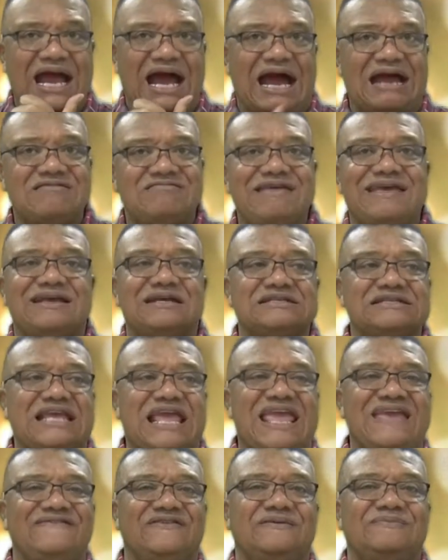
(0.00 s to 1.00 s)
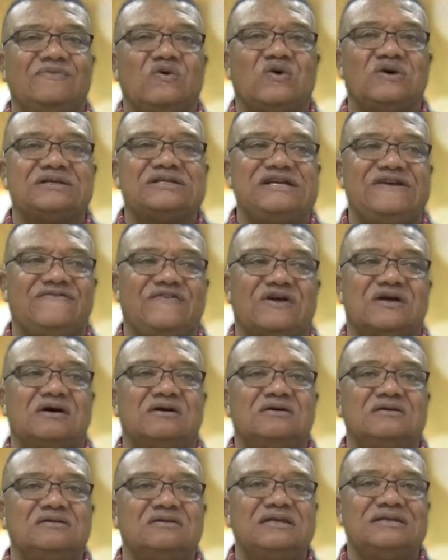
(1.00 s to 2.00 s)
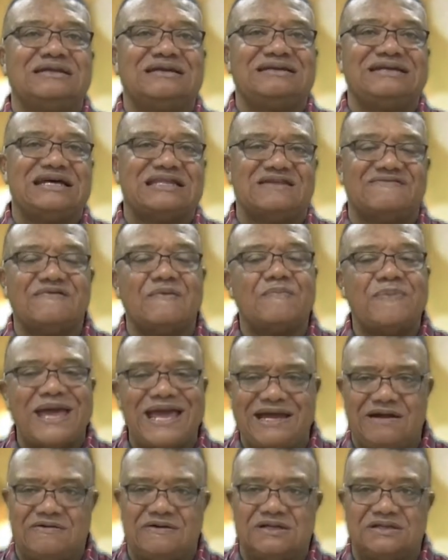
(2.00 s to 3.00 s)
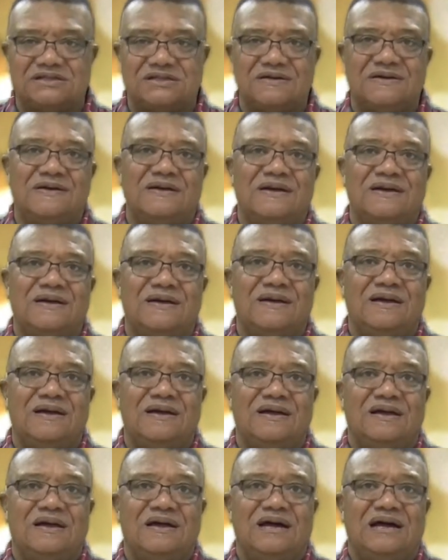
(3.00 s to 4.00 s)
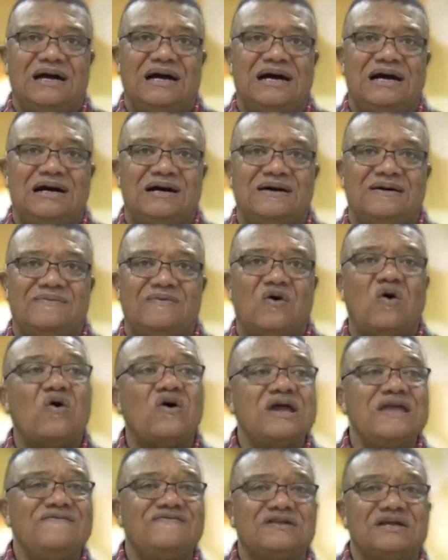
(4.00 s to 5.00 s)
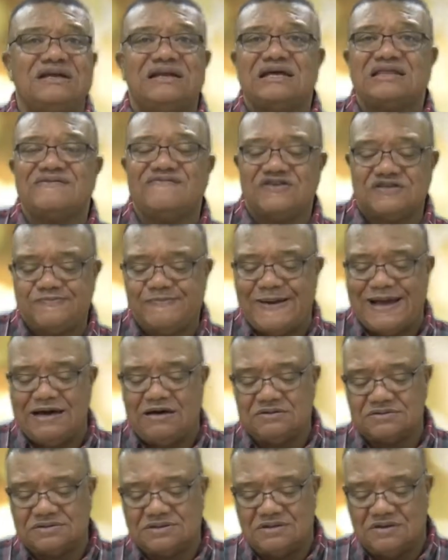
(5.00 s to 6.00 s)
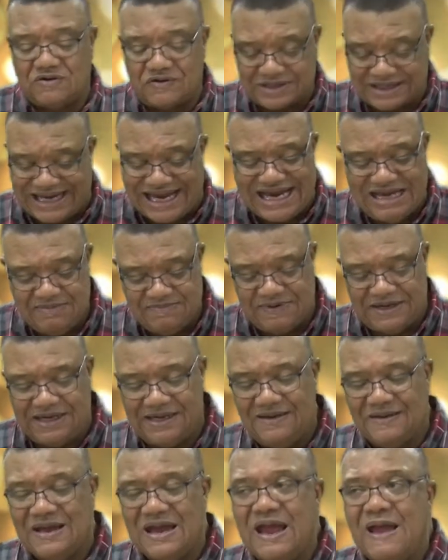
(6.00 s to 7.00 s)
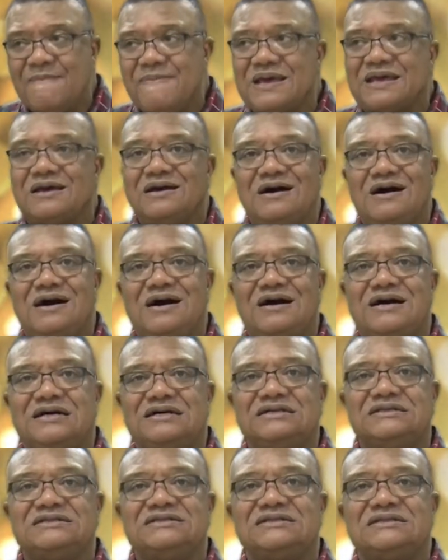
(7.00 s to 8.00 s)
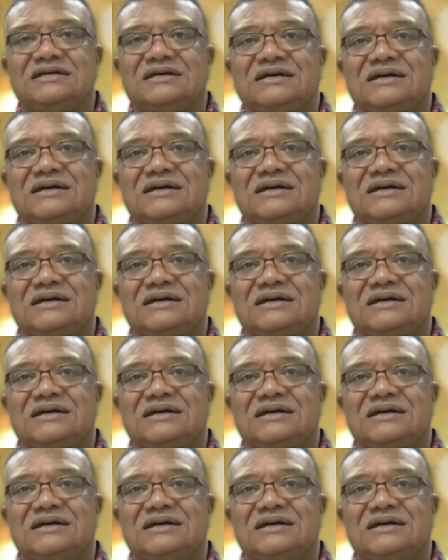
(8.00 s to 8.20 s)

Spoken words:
I think it's even more difficult than the death of a parent, or even the death of a spouse, or can be, because